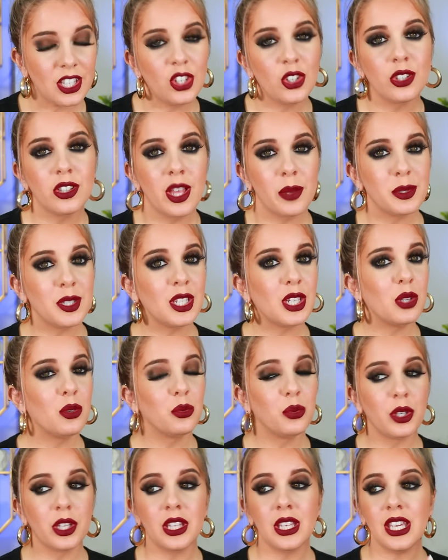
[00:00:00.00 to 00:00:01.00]
Your lipstick can
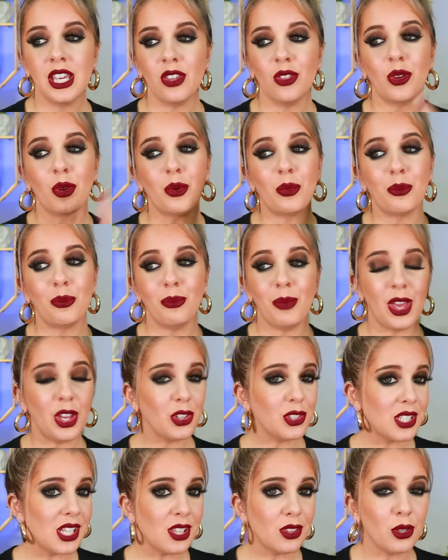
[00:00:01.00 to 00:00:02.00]
really either make
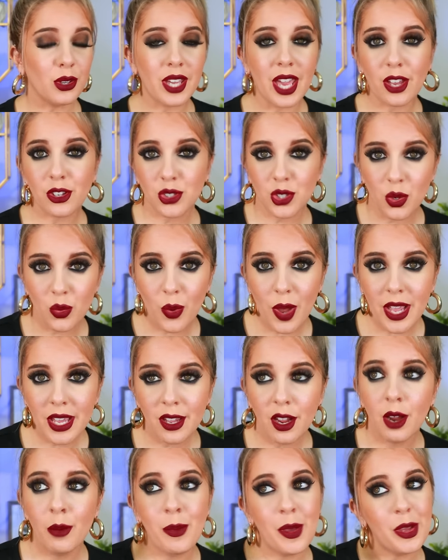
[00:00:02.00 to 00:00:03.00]
your teeth look extra
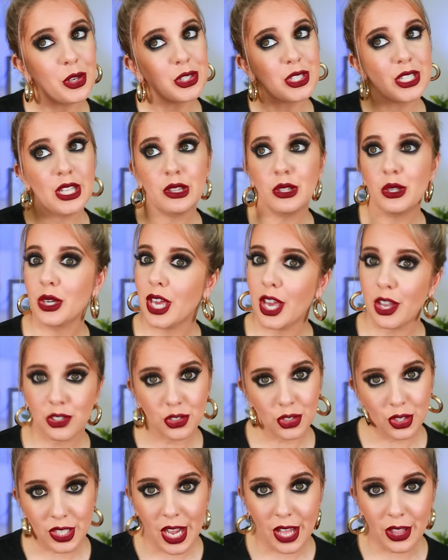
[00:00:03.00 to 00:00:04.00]
white or make your teeth look
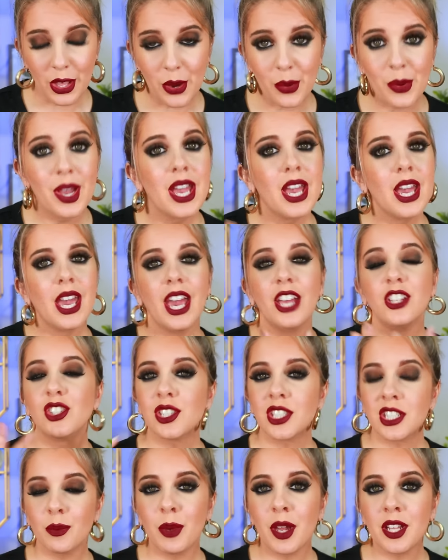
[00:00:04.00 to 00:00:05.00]
extra yellow. It
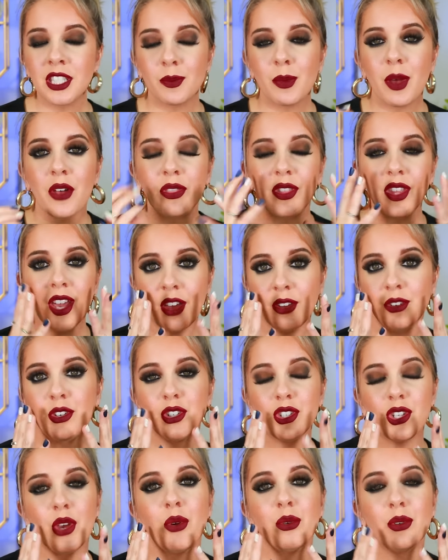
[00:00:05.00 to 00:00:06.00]
just depends about the
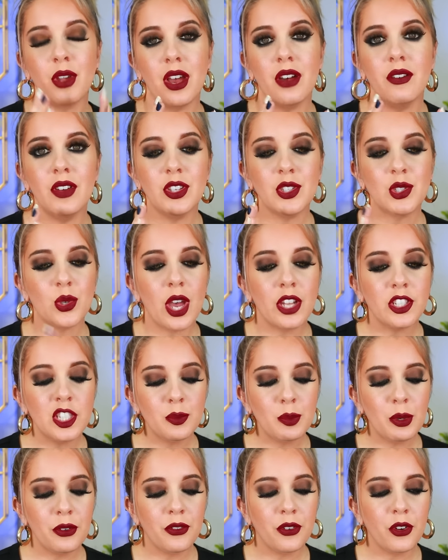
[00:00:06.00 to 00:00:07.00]
undertone of it. So I
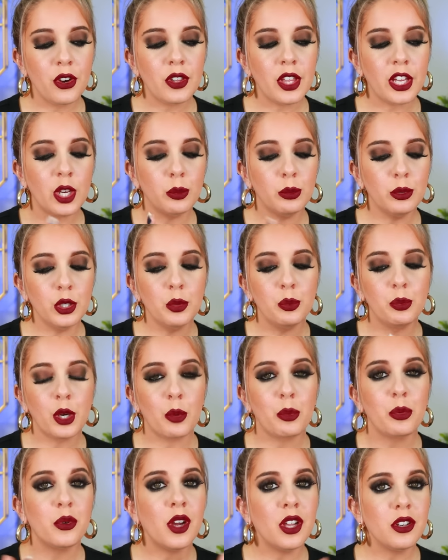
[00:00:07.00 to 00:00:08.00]
just prefer like a blue
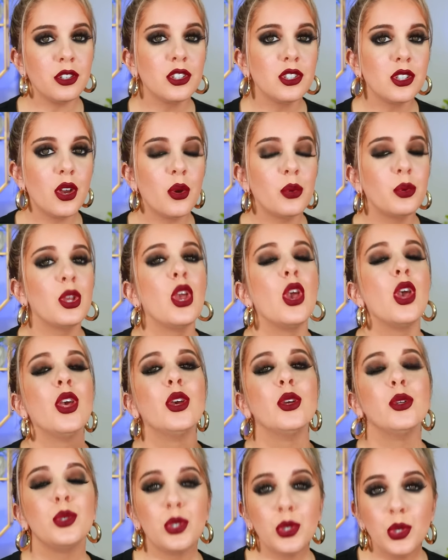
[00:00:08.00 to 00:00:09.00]
purple undertone
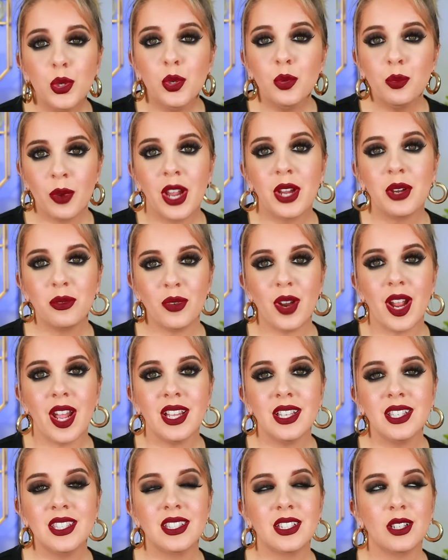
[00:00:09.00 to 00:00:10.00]
to my
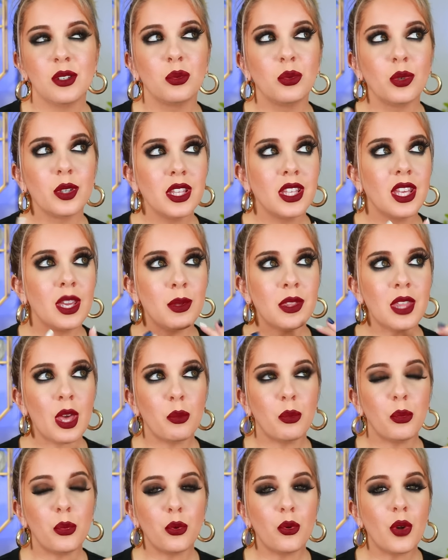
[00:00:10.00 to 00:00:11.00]
reds to really give me
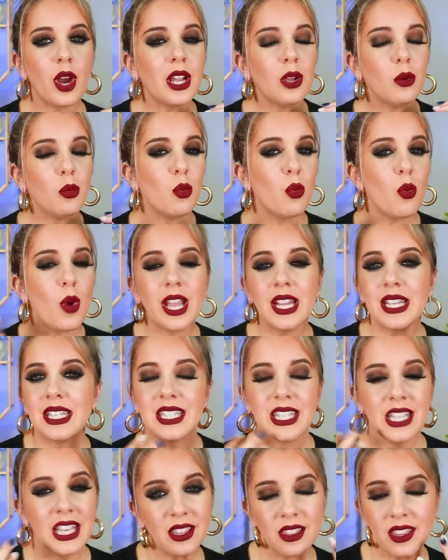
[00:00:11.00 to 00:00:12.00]
that bright white
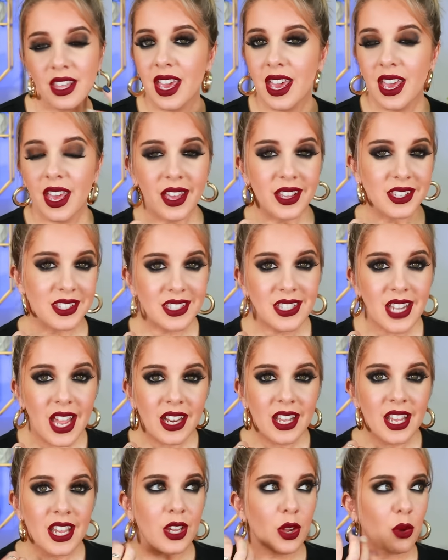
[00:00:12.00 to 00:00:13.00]
teeth
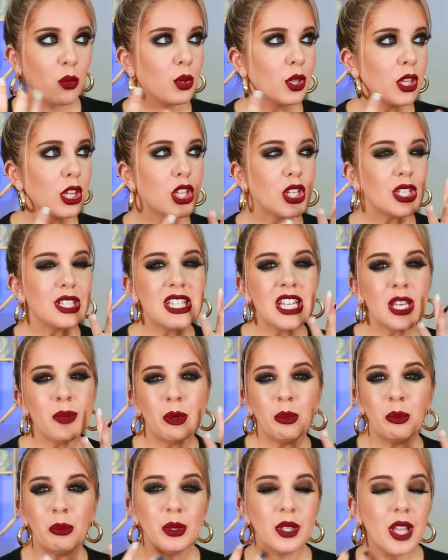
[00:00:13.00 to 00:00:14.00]
aesthetic, really look
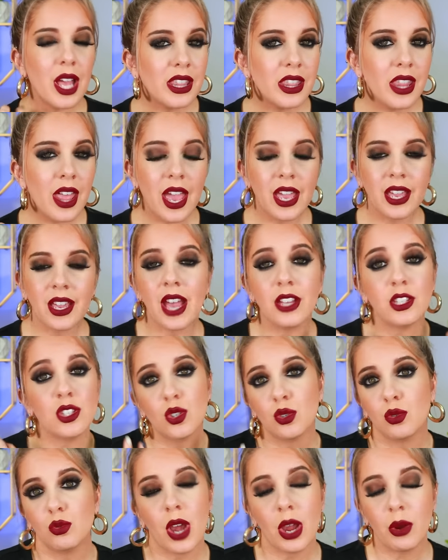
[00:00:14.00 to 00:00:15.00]
deep and blood-like. I
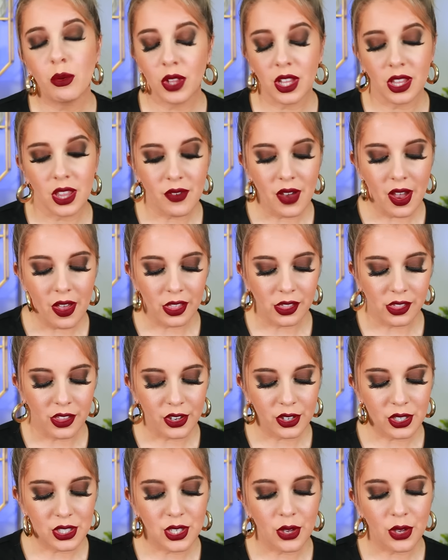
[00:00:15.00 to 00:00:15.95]
just, I really love how it looks.